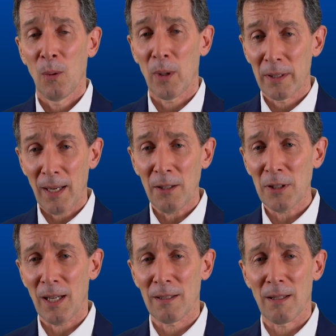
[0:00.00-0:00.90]
while
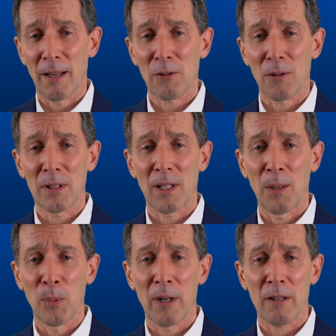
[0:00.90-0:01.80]
downstate's electricity
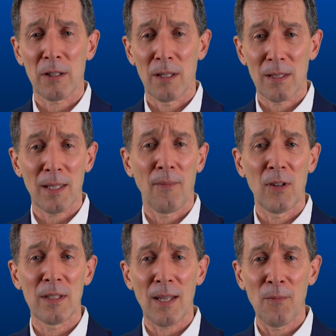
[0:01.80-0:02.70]
production is
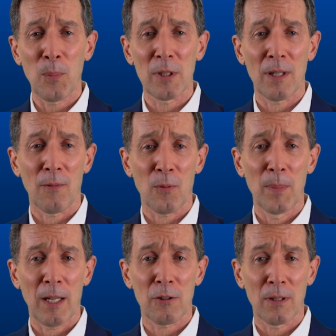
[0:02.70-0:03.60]
77% from
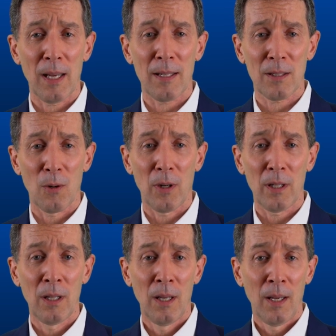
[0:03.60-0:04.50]
natural gas and
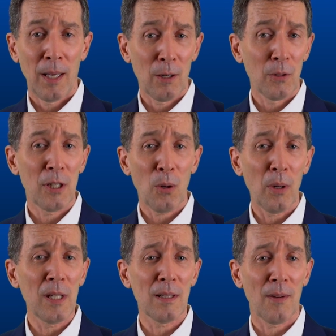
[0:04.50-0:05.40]
oil, and only
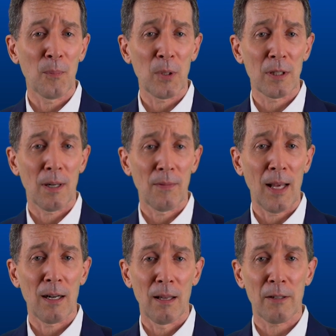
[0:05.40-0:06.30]
27% of
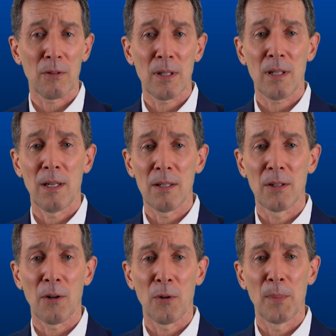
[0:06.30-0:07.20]
that electricity is zero